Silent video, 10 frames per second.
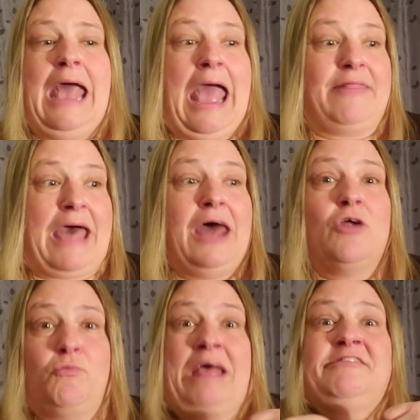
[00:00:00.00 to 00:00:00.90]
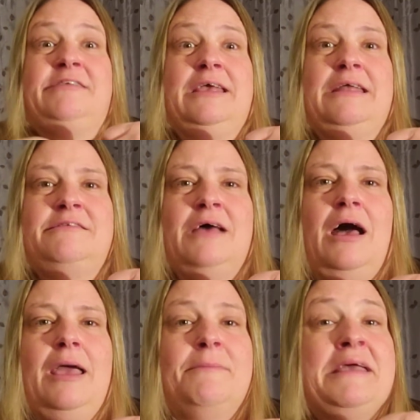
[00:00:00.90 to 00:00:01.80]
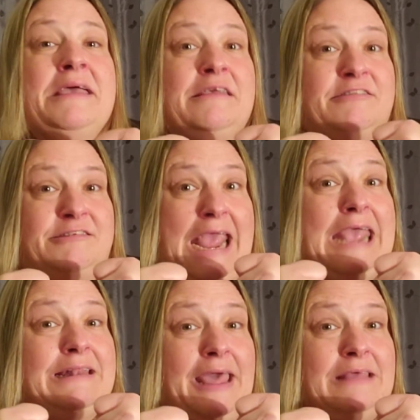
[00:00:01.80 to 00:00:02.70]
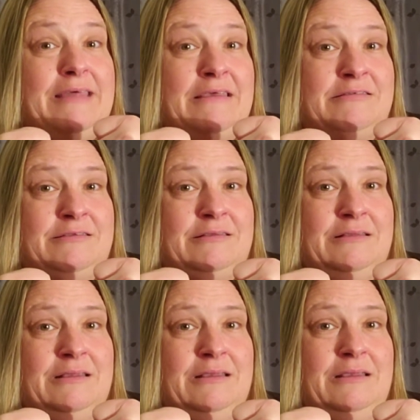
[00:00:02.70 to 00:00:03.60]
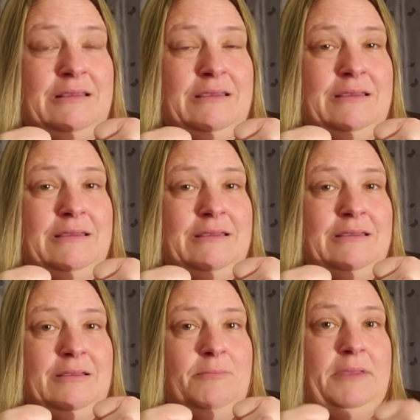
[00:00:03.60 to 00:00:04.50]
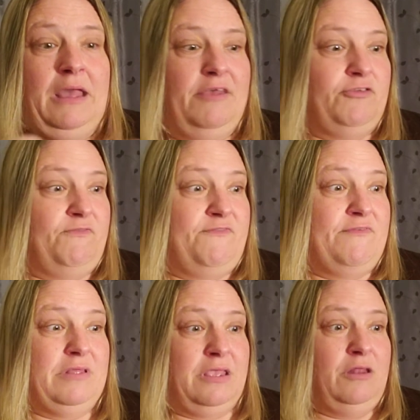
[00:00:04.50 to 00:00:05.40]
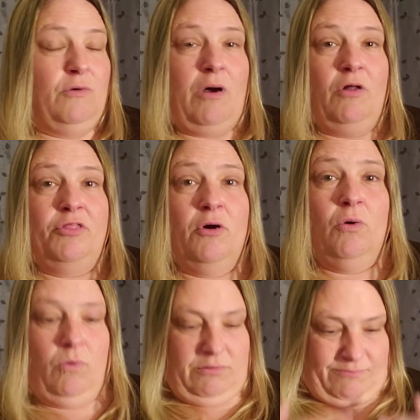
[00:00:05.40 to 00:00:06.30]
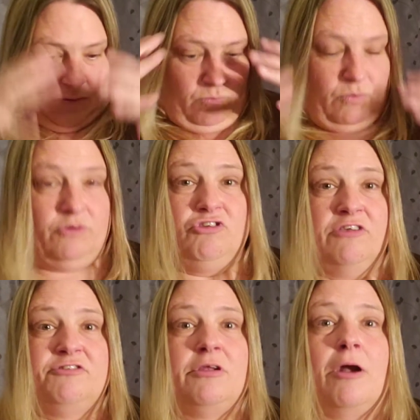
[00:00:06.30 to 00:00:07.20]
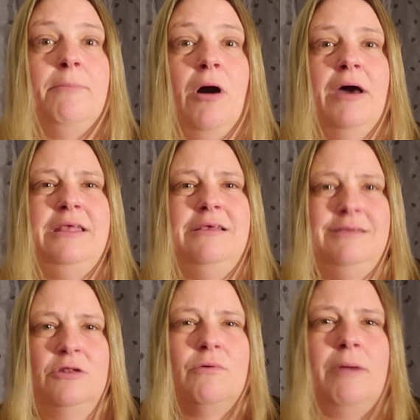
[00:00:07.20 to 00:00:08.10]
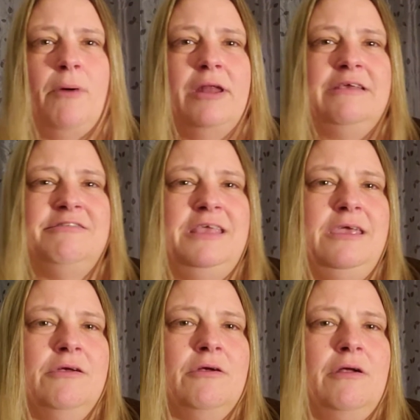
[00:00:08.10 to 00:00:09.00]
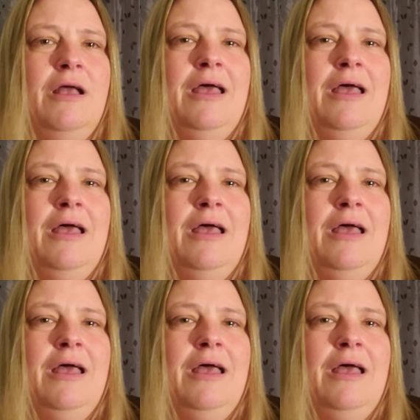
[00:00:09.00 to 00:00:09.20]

And that arresting in time stayed like this. Because, although we're just our body is here,